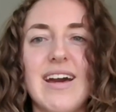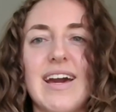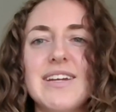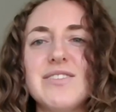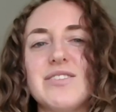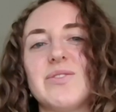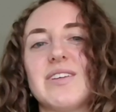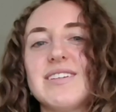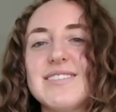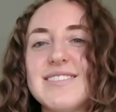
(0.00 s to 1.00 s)
I can do
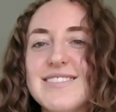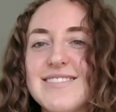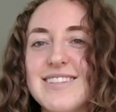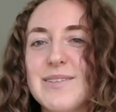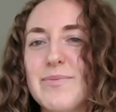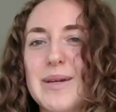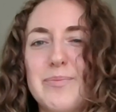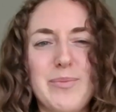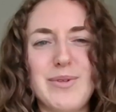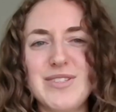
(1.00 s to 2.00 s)
this. But like
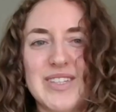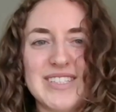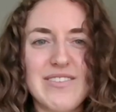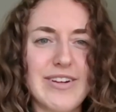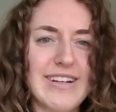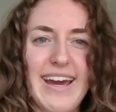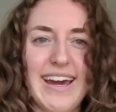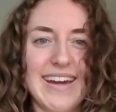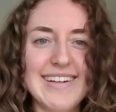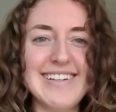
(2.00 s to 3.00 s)
people do this every
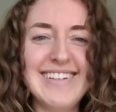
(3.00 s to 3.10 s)
day.